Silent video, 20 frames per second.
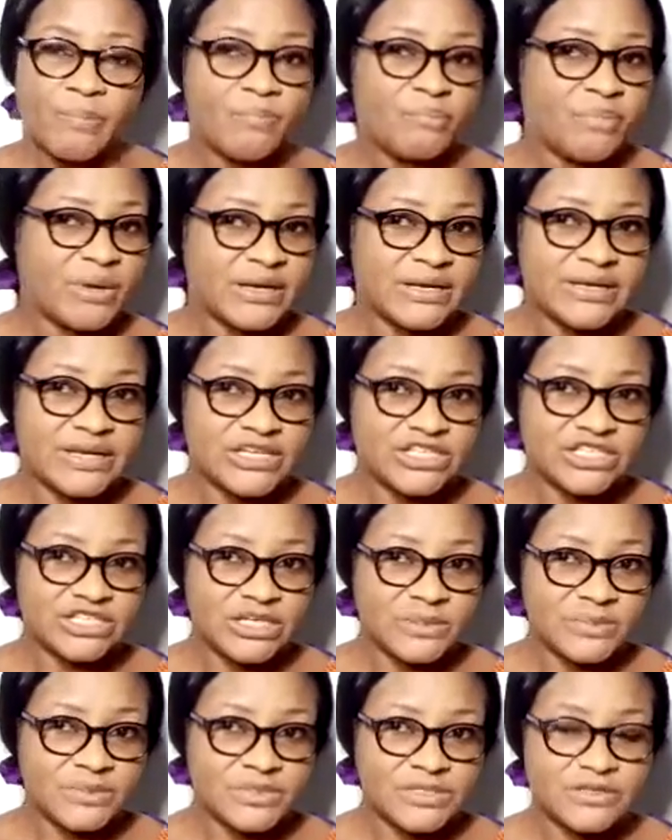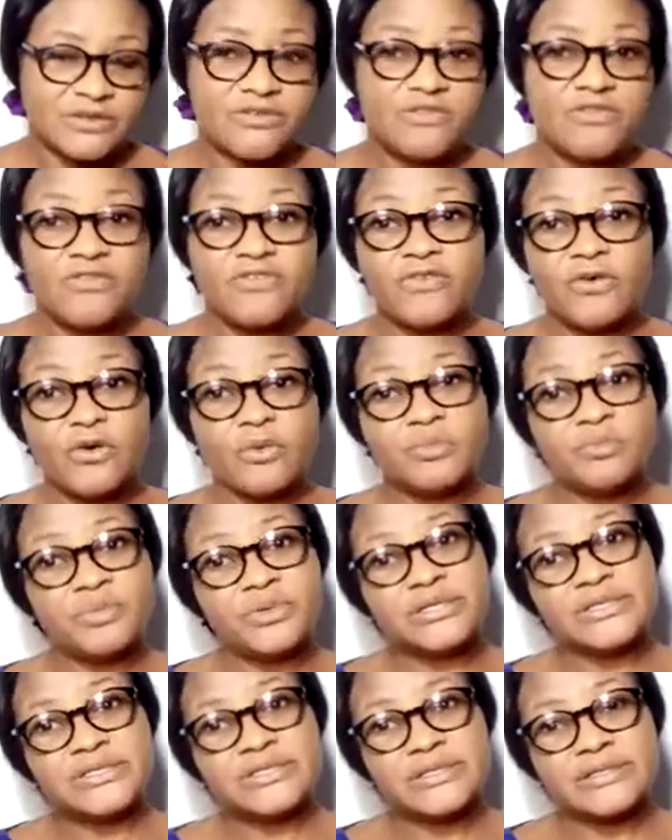Partnerships for
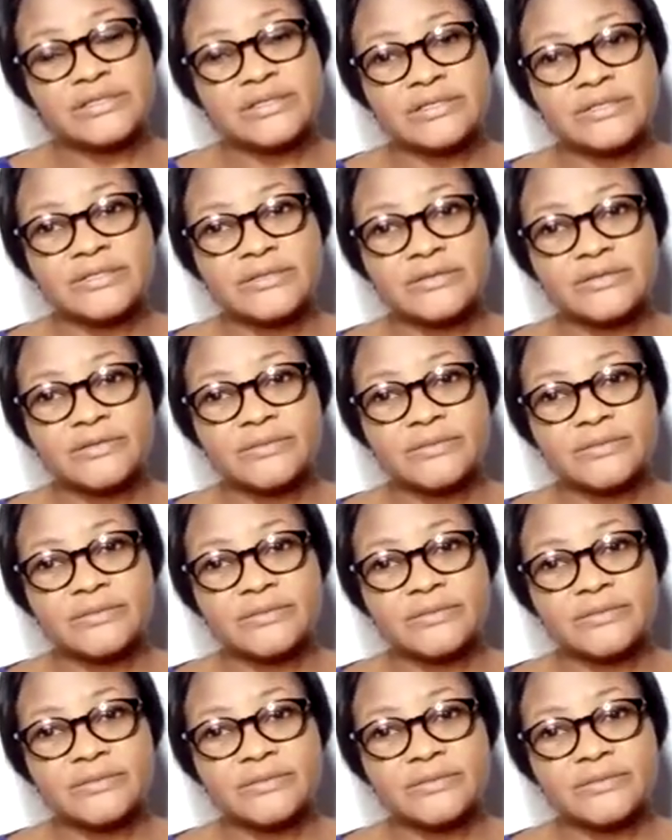businesses.